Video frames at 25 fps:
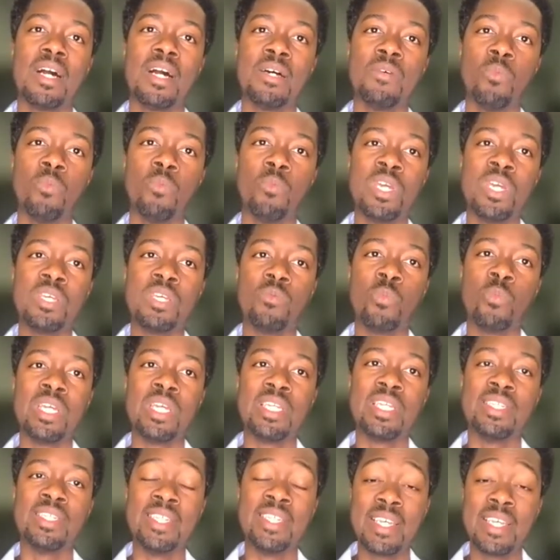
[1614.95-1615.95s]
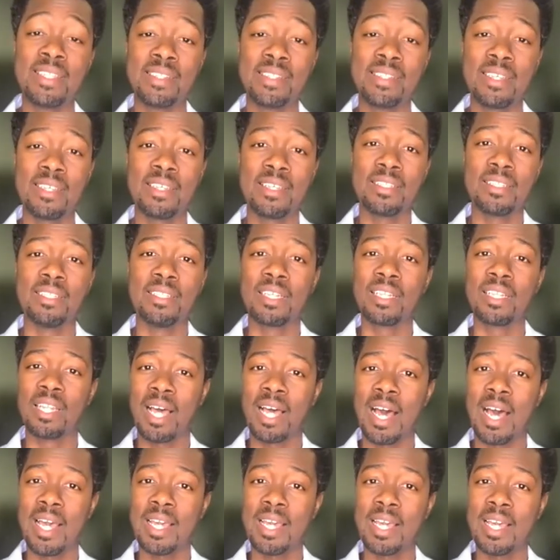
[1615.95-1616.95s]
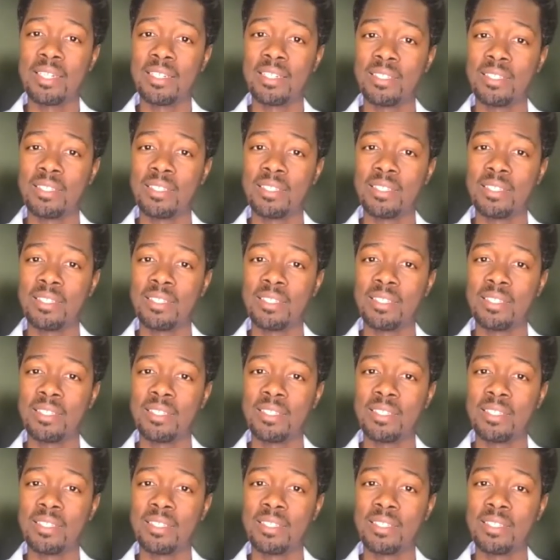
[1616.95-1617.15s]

We, we did see a decline.